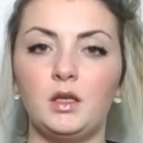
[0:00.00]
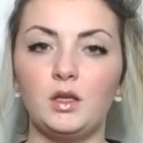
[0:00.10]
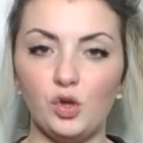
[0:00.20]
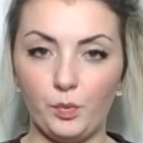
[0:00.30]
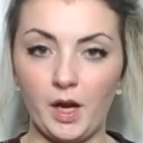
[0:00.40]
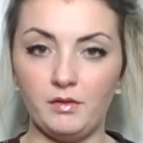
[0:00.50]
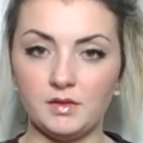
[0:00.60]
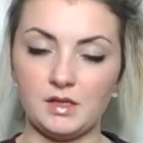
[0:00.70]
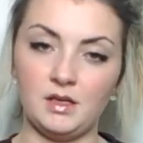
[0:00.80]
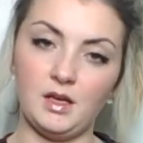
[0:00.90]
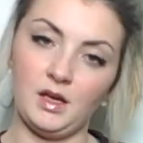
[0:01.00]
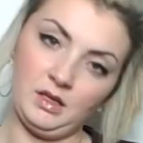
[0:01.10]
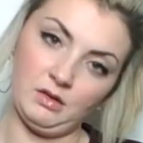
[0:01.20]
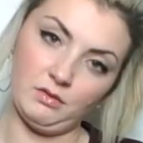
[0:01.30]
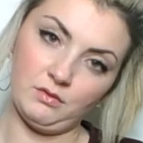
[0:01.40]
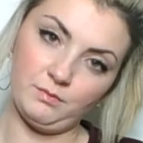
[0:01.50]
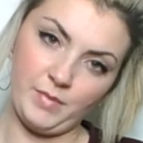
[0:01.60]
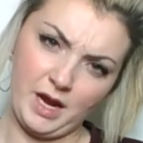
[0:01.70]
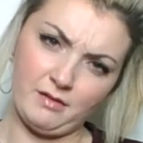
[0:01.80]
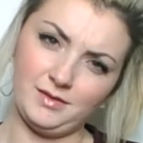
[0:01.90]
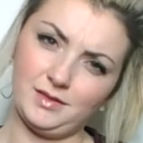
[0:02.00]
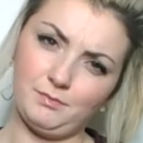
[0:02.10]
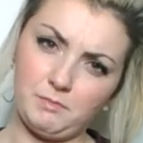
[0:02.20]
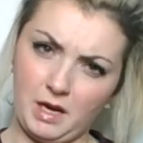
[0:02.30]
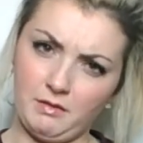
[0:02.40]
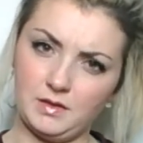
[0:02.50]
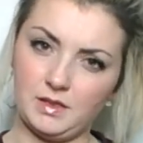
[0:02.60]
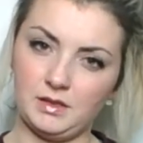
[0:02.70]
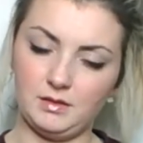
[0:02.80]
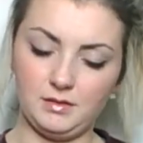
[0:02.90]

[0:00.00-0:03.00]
your parenting and your parents' parenting.